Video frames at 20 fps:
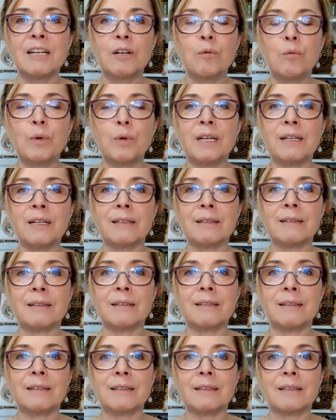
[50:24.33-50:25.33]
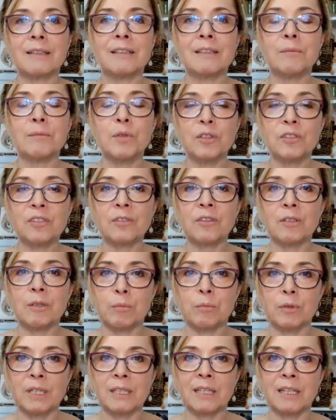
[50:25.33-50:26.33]
when an emergency
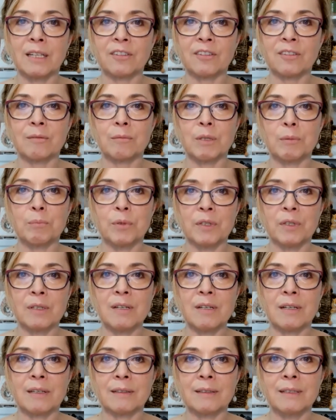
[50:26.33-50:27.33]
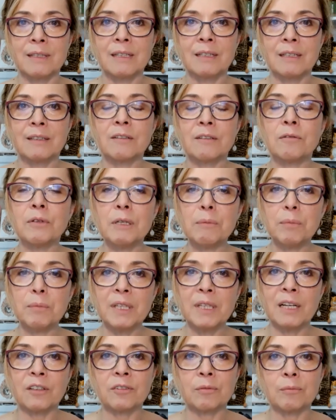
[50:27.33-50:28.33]
brake has to be put on the
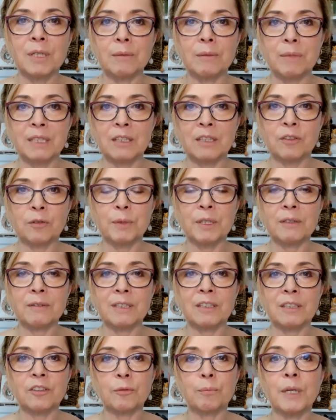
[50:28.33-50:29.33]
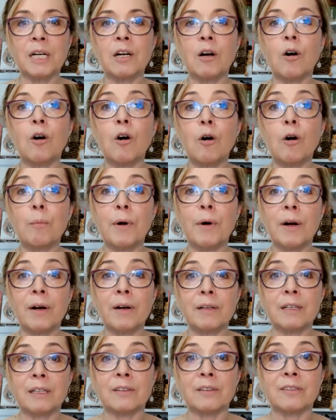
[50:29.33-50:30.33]
whiplash may be experienced by all
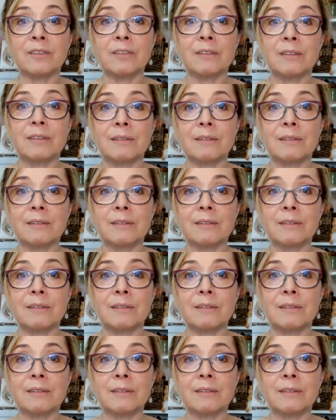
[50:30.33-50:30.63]
parties